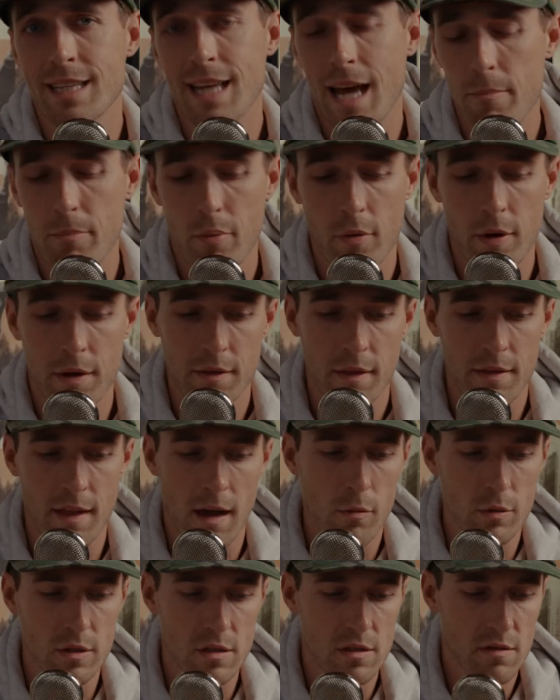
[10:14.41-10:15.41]
at that point
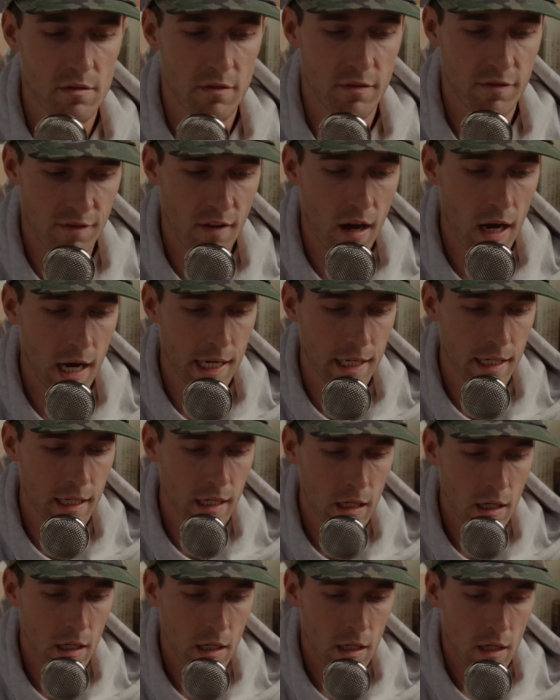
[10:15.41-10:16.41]
that was fine.
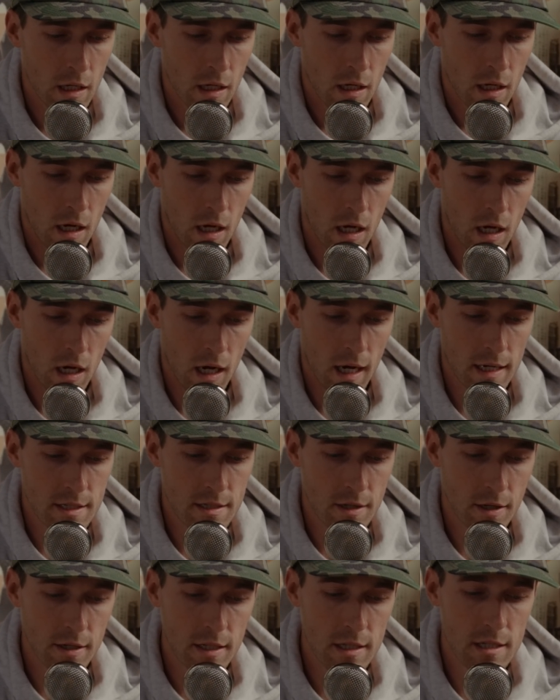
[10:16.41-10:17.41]
I
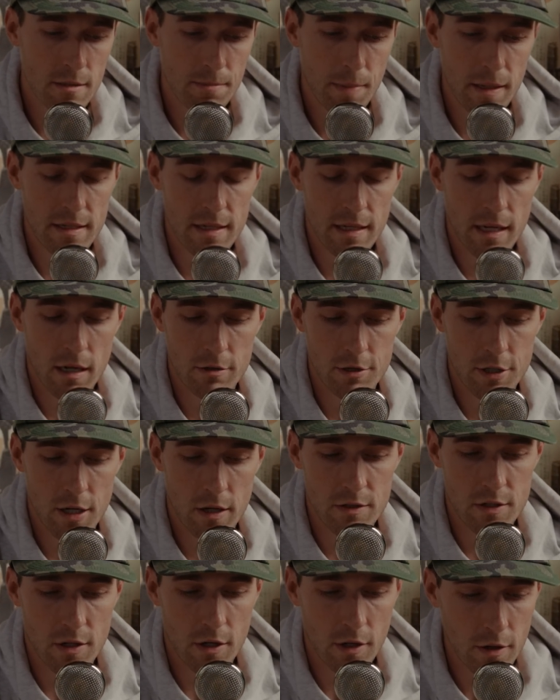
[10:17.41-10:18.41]
started spacing out
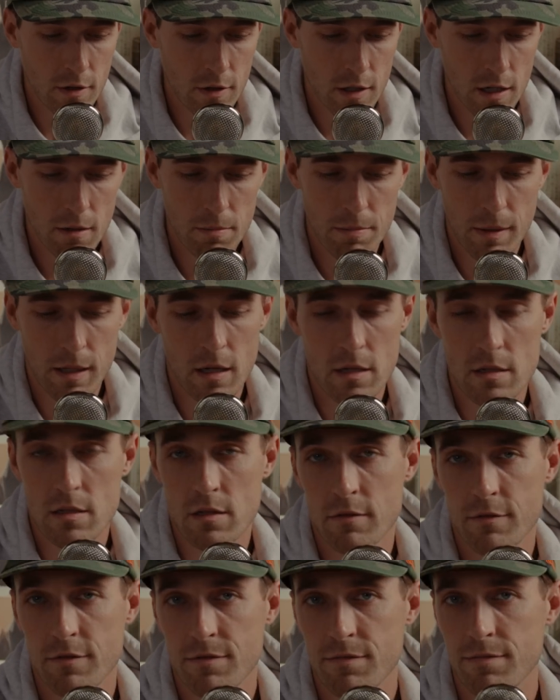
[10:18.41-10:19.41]
gels early because
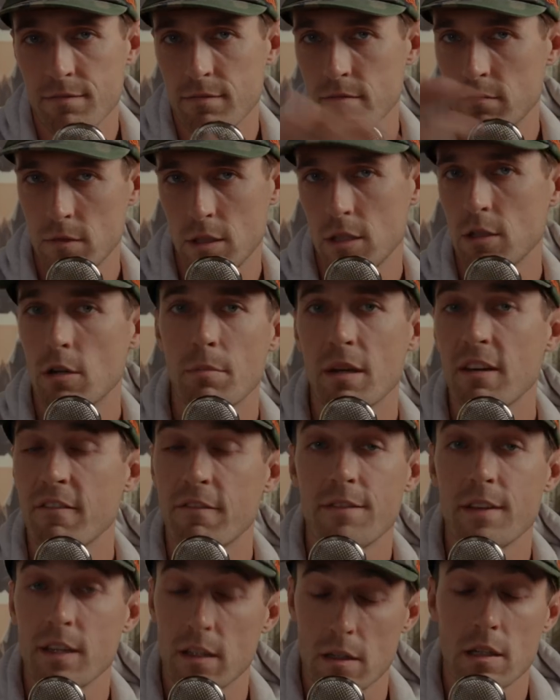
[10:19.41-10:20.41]
of, me
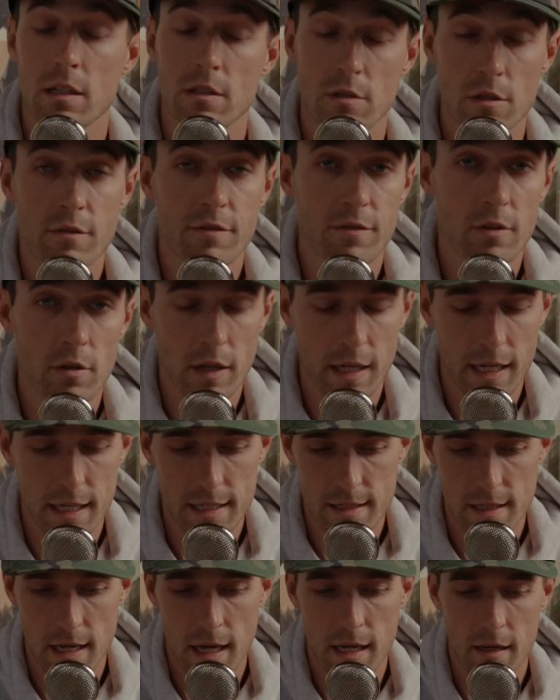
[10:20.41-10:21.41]
feeling too full, like I
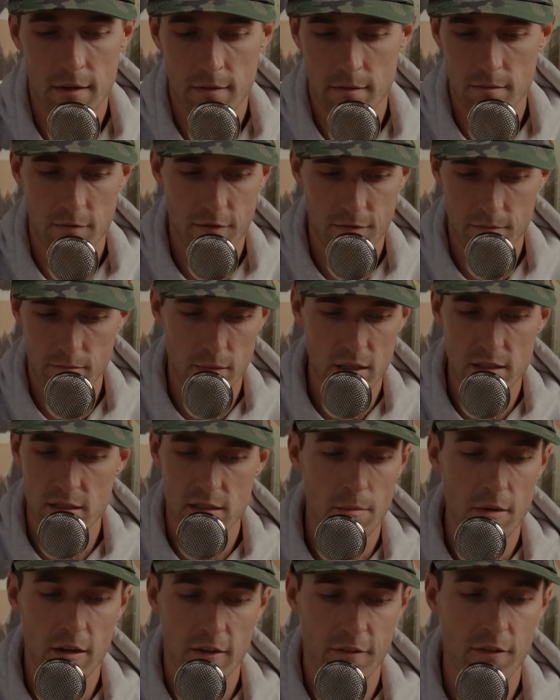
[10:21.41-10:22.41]
said, and my
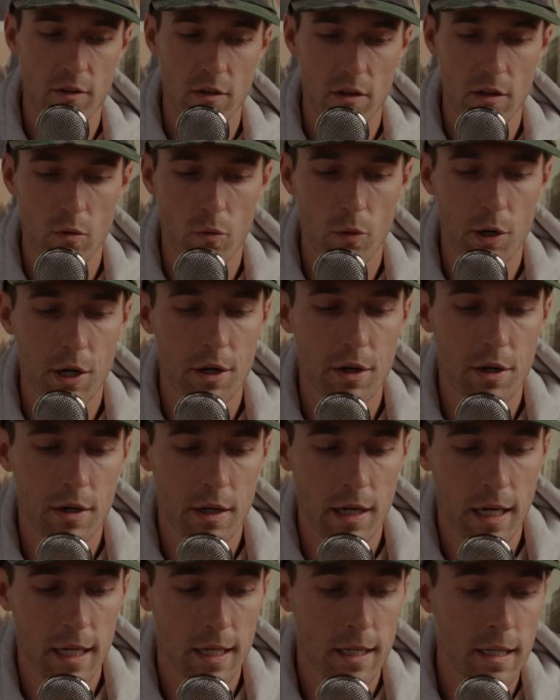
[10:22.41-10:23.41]
stomach feeling weird
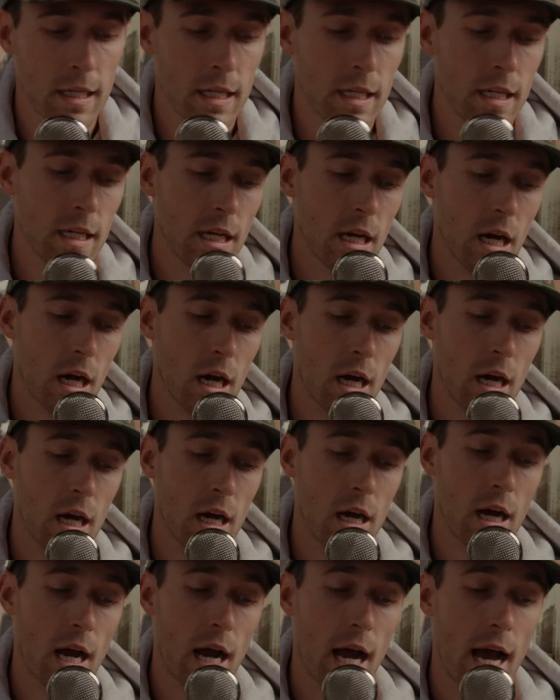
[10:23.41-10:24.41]
again.
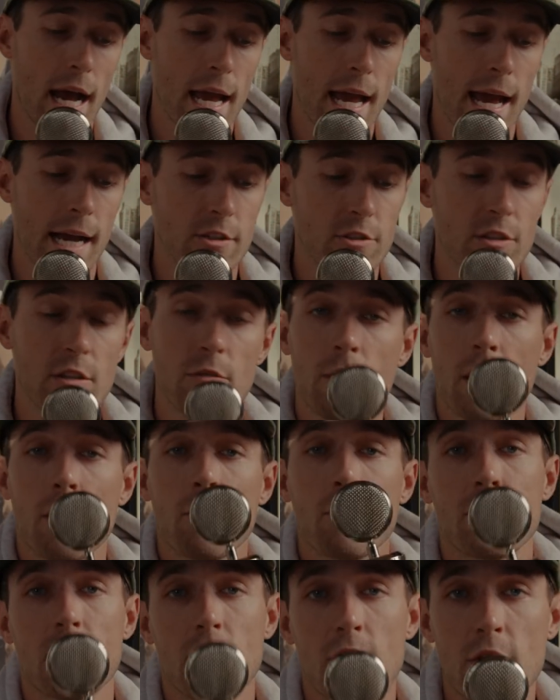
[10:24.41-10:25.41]
I actually went
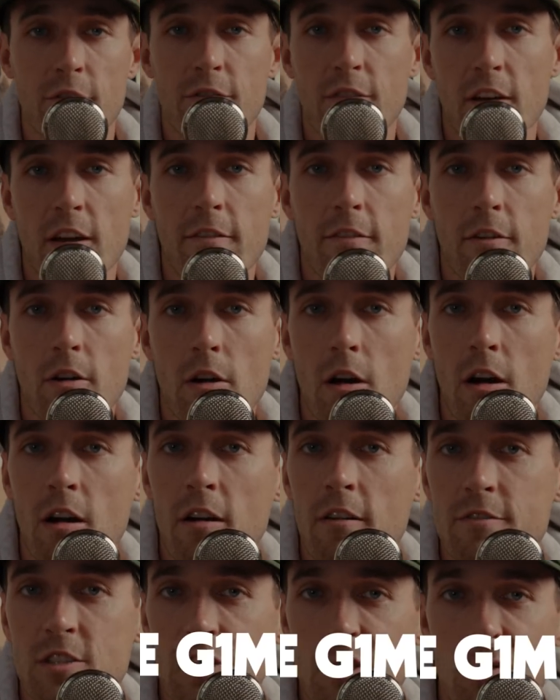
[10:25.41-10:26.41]
with the new flavor
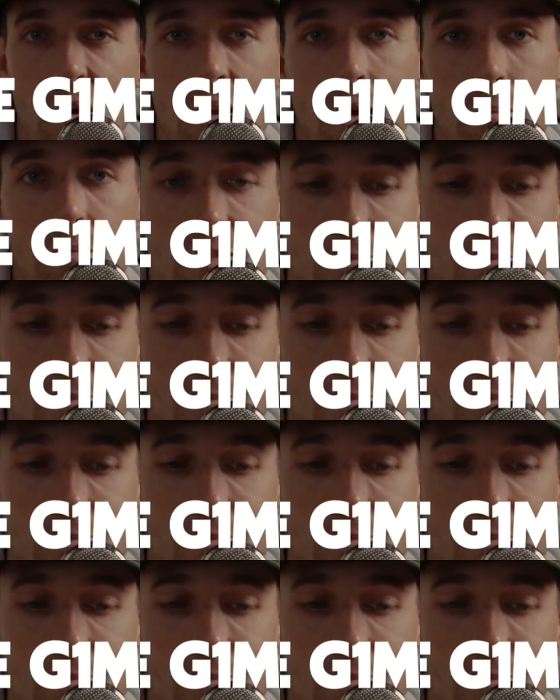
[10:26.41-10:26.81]
of G1M